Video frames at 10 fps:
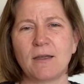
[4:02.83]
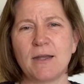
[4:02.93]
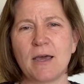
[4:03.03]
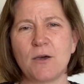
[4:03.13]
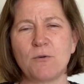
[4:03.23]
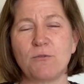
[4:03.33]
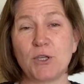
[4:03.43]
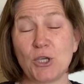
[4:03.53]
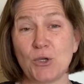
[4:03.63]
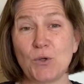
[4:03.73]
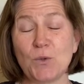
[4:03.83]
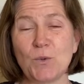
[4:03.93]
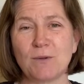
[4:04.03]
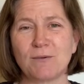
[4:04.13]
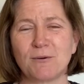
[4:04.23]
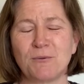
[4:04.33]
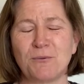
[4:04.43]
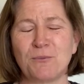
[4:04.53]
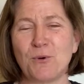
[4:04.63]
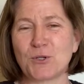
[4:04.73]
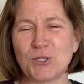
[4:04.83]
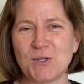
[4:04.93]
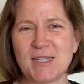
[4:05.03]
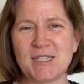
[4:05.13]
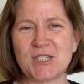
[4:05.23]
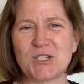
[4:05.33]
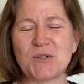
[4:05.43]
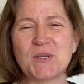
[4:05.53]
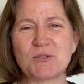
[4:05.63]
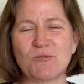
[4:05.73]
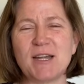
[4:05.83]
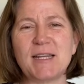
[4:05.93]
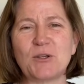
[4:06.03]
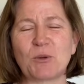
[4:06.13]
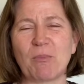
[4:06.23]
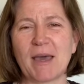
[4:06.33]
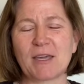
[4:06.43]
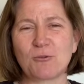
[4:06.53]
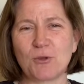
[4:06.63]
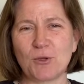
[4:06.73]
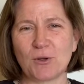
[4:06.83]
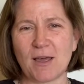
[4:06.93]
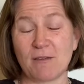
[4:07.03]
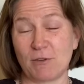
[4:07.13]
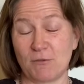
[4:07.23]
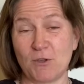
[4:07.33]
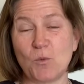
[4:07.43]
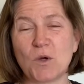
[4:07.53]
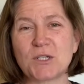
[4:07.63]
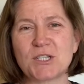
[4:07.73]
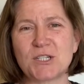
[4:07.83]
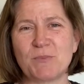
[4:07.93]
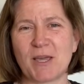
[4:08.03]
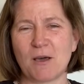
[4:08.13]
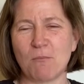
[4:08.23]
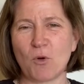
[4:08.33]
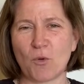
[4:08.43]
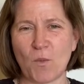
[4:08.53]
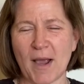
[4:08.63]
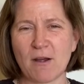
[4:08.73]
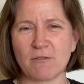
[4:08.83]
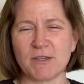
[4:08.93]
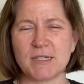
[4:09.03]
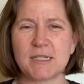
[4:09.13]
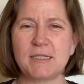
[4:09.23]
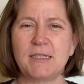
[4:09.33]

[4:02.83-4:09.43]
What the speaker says: Now, for you, what you need to do is really look back through your life if you want to become more aware of it,